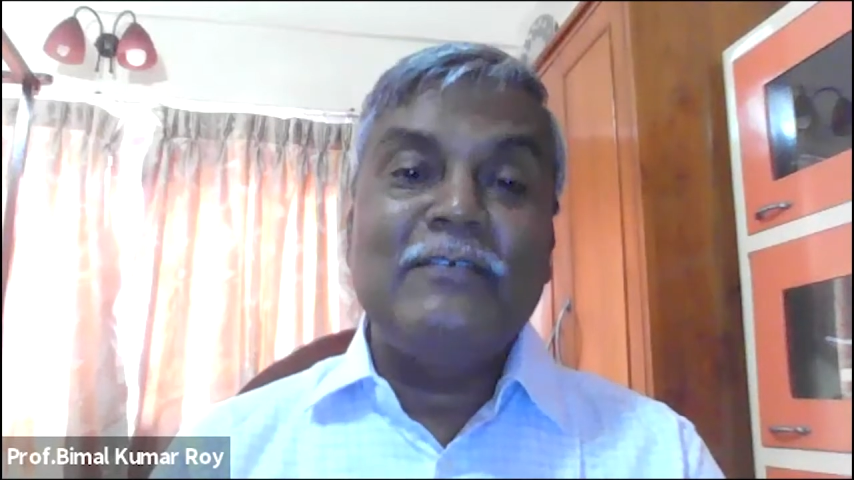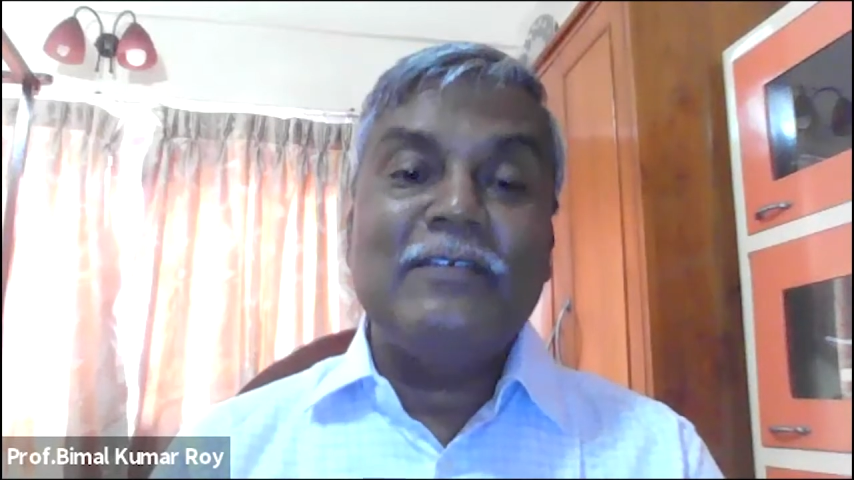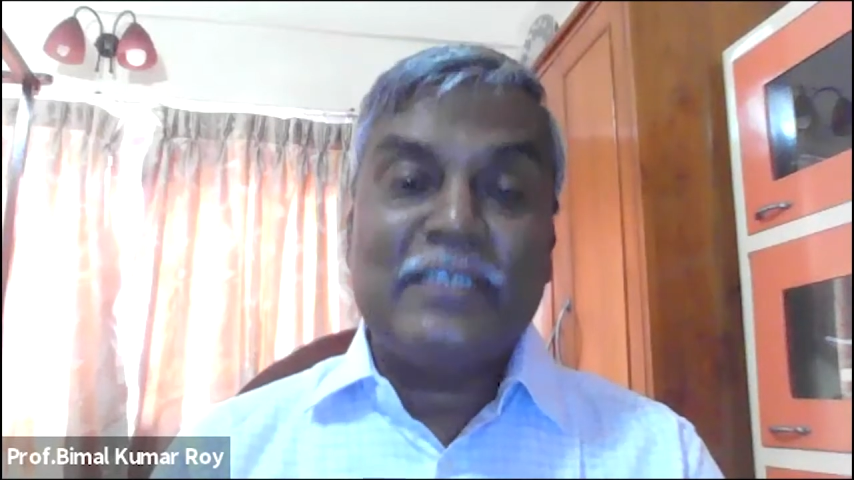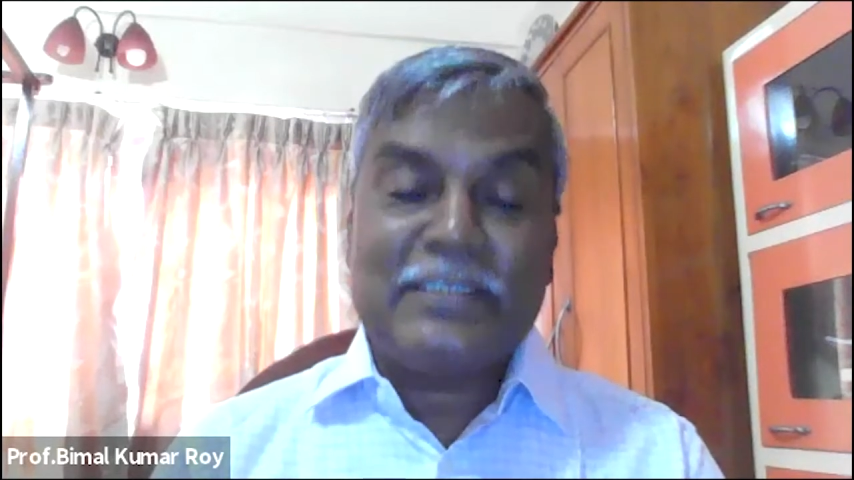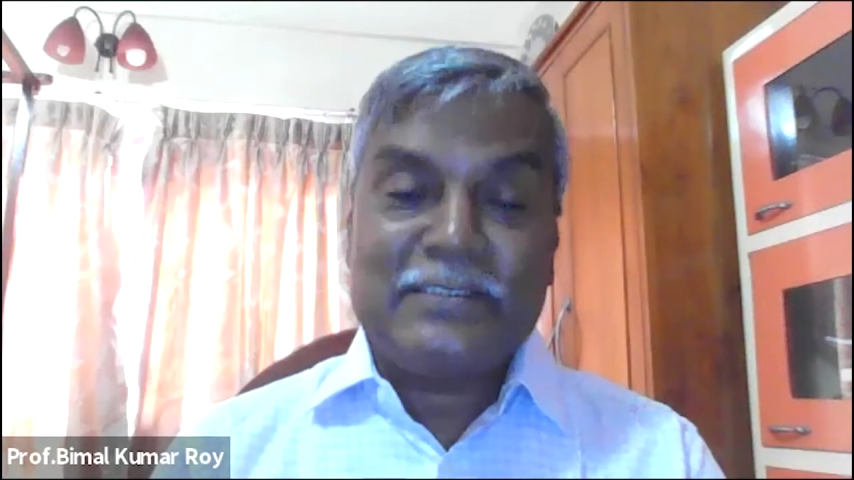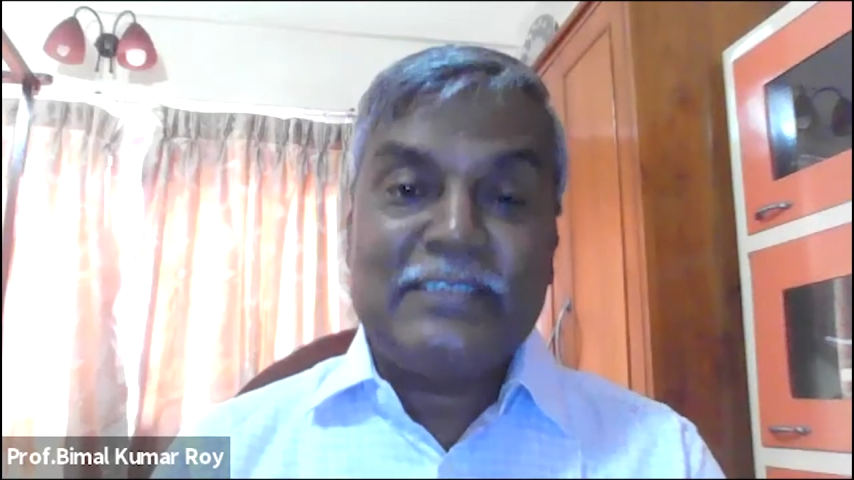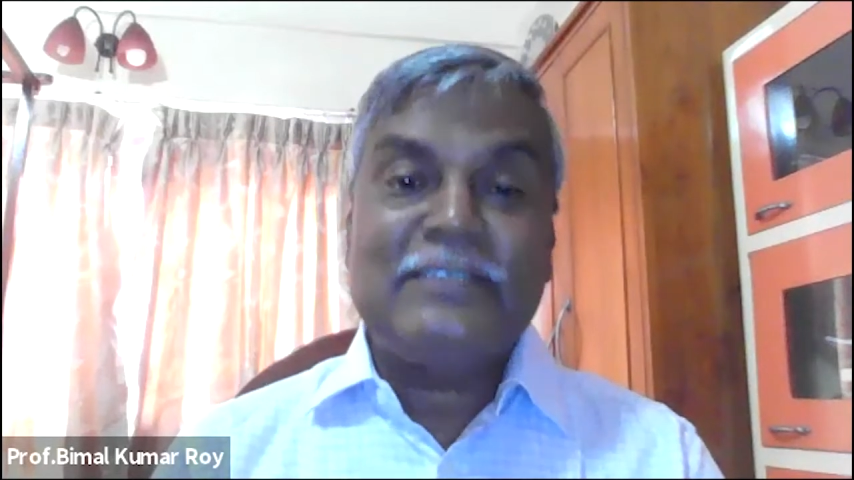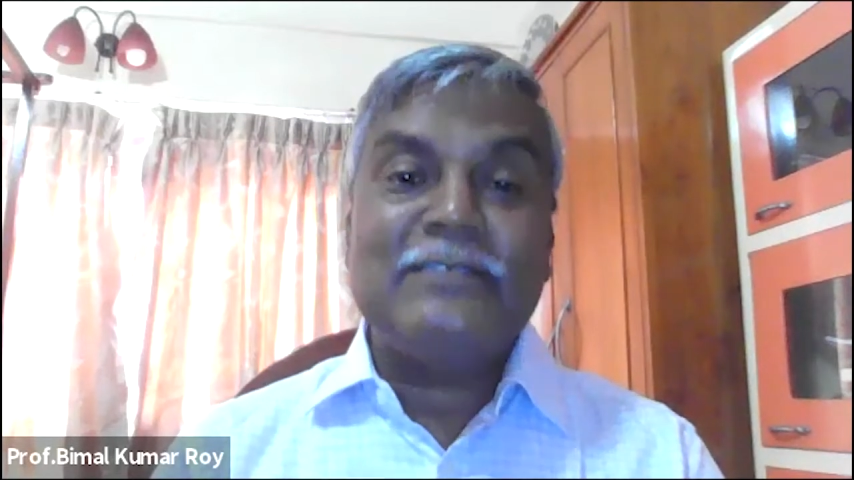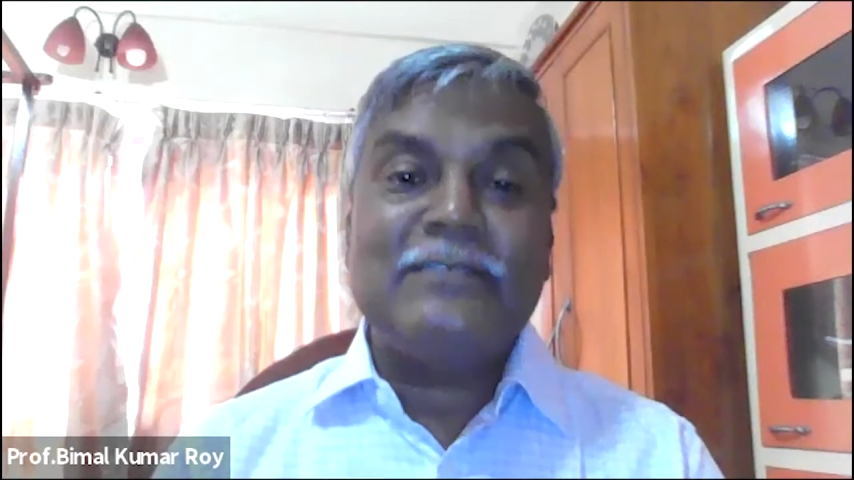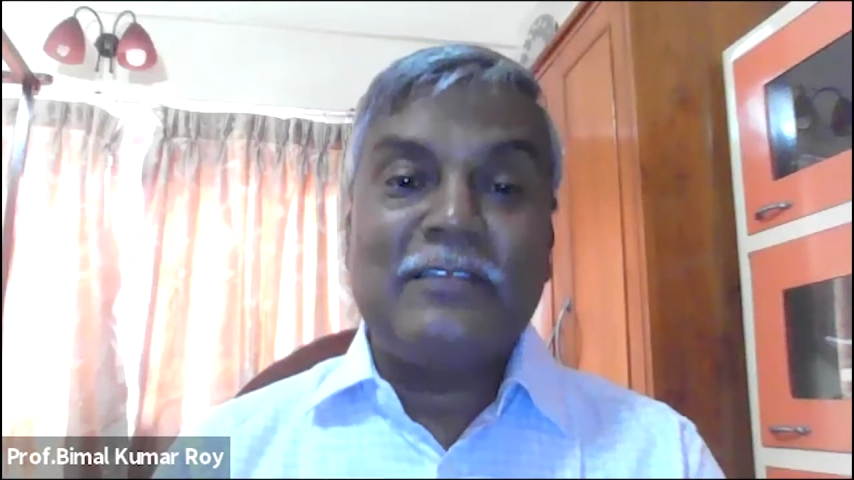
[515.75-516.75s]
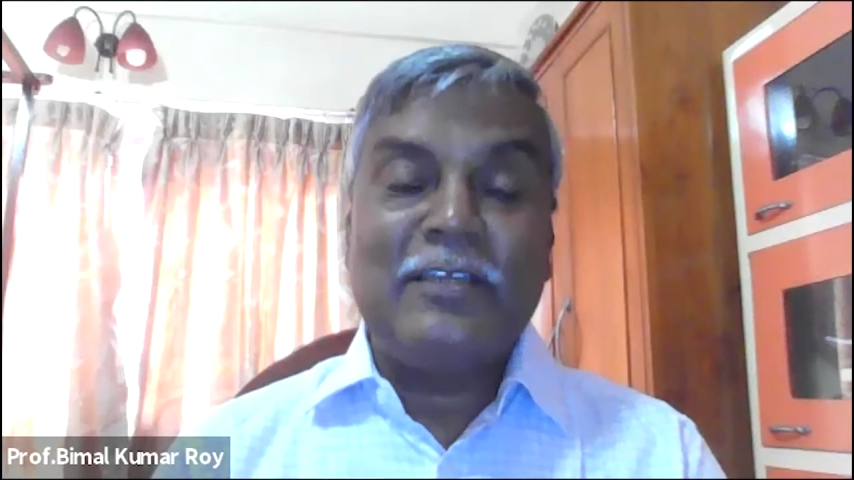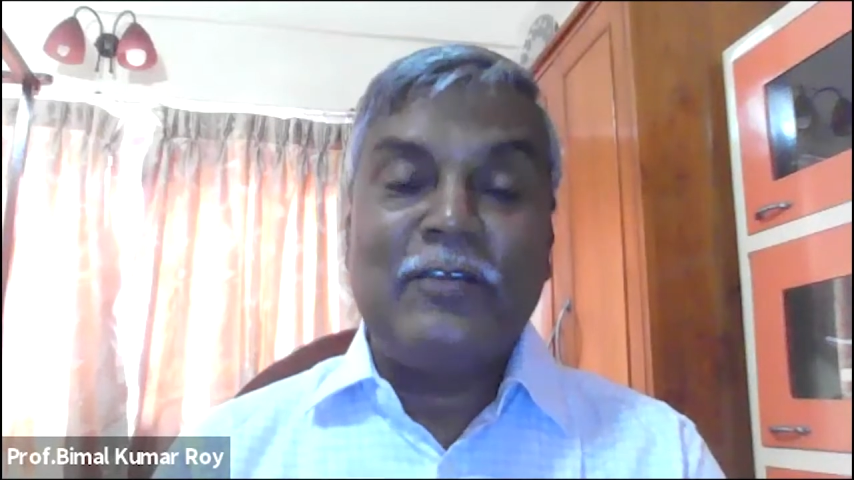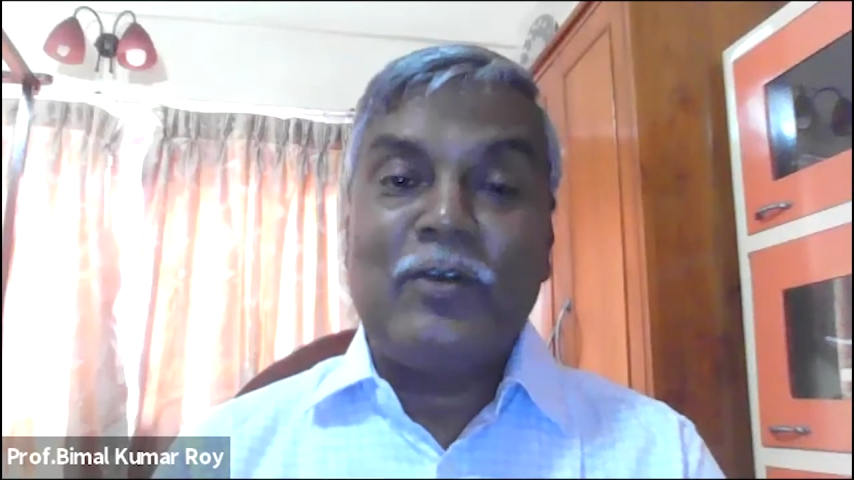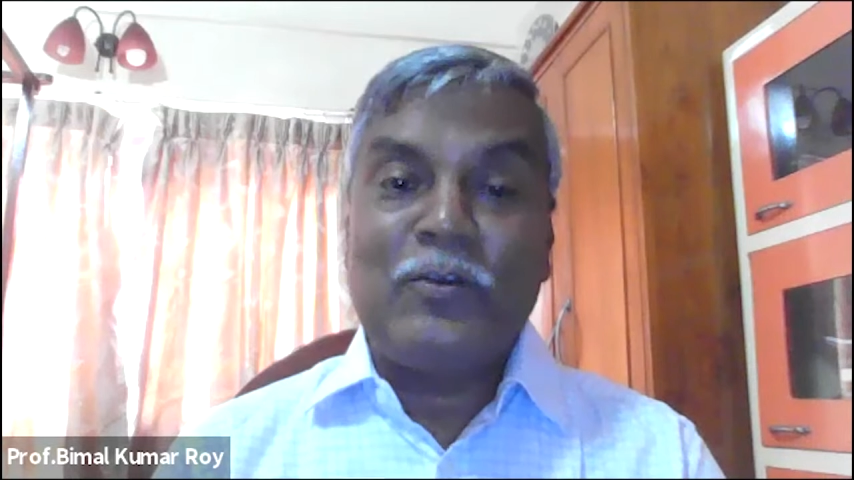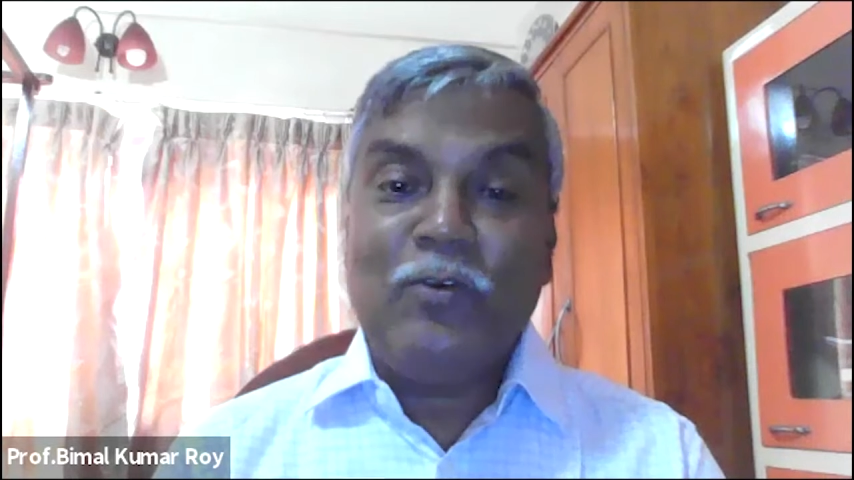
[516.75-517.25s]
a success in, in
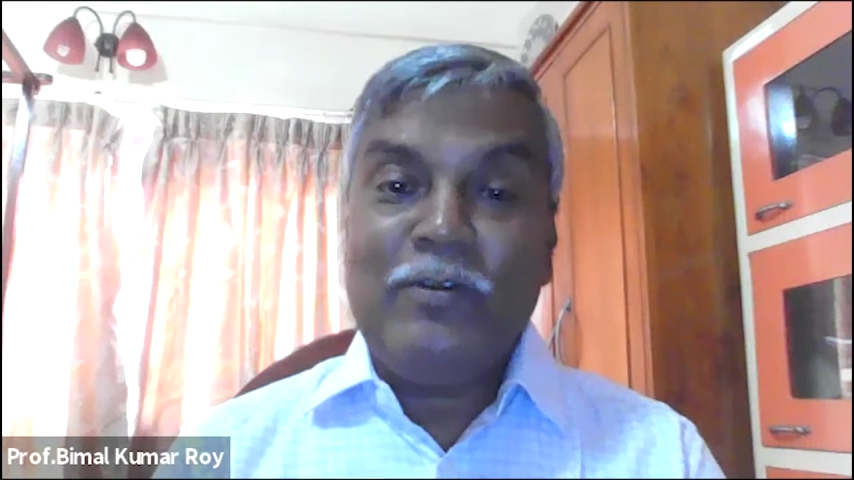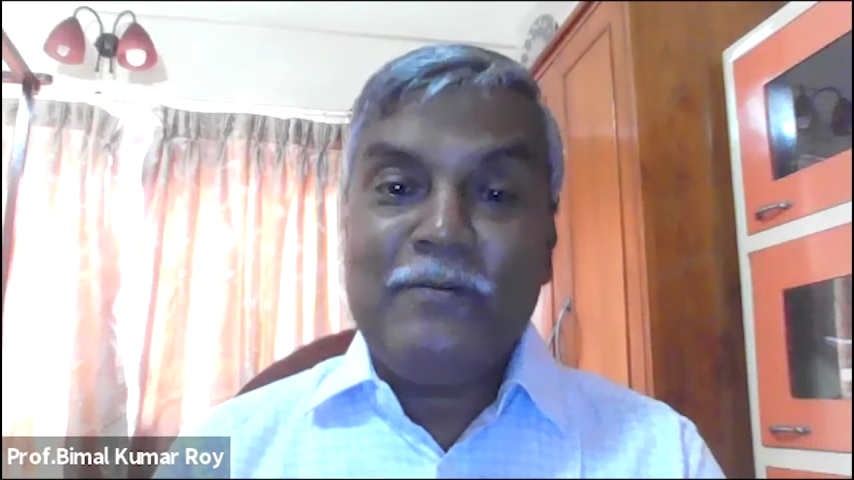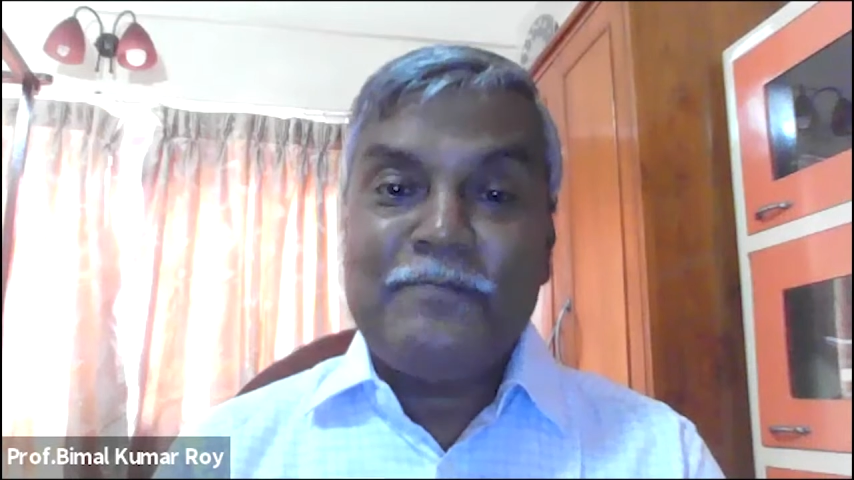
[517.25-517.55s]
our goal.